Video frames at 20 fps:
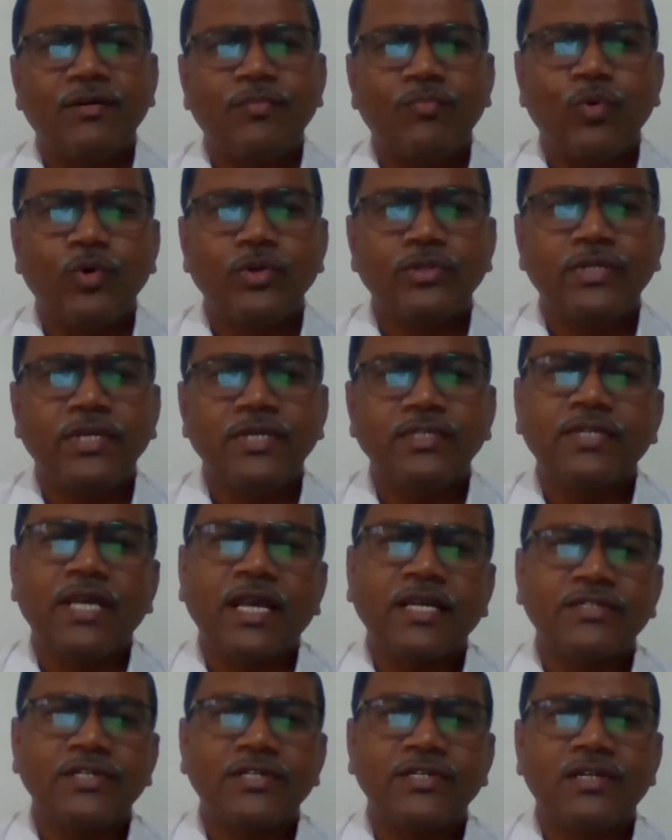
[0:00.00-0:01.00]
Portuguese,
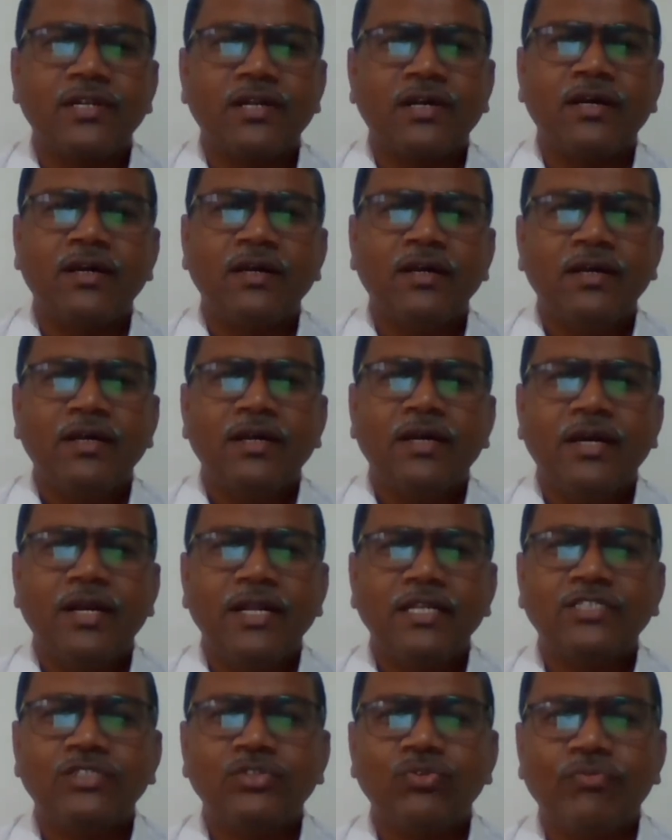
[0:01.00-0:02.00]
etc.,
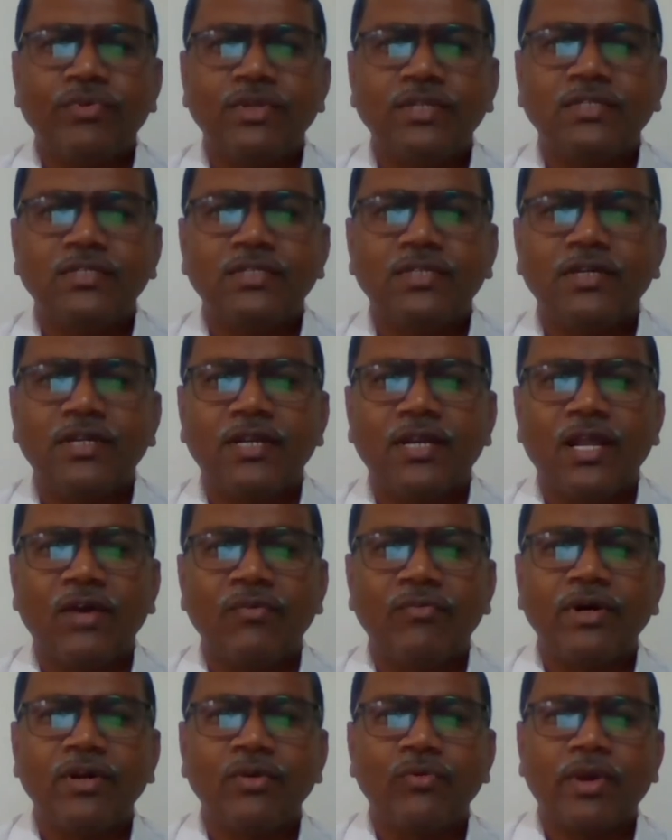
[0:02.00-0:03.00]
rich with
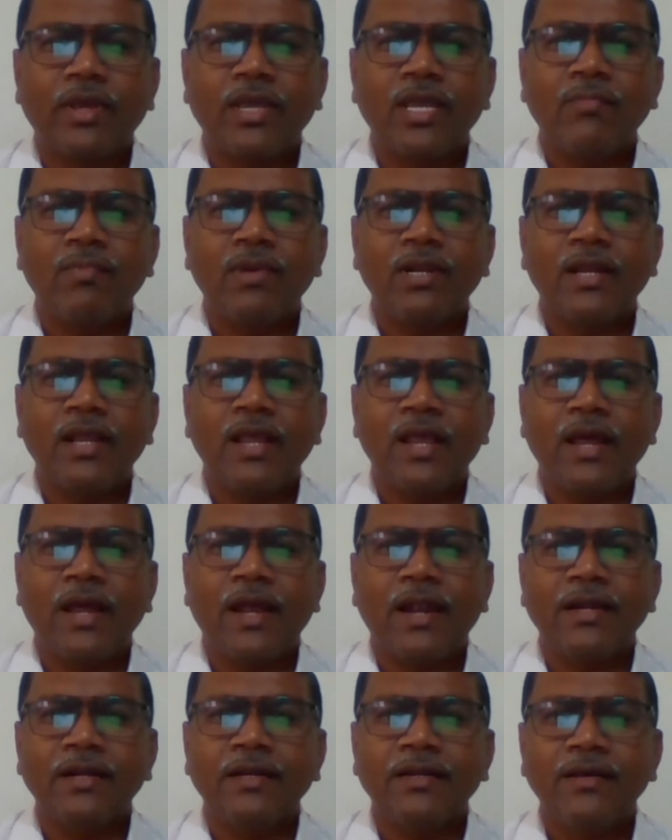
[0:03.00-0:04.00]
never vocabulary
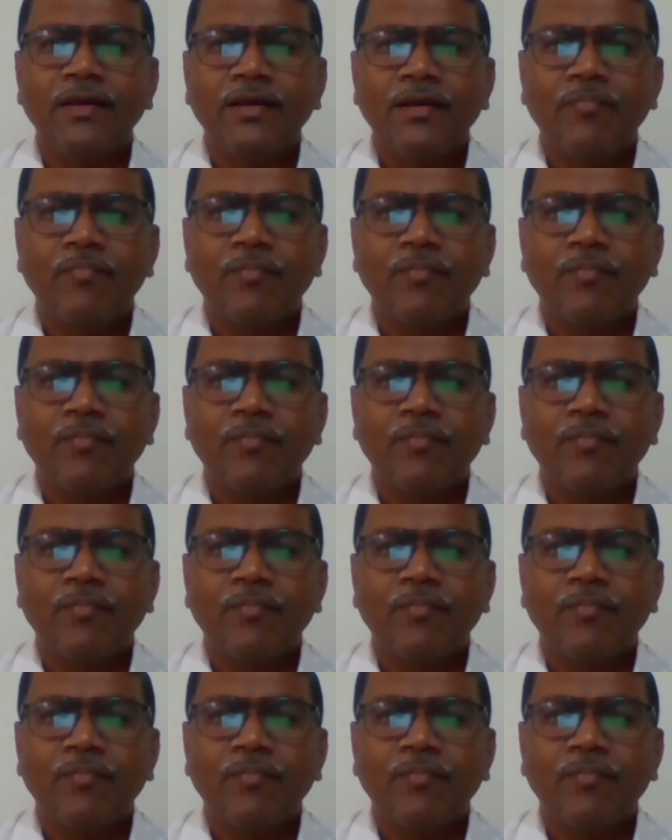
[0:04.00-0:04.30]
and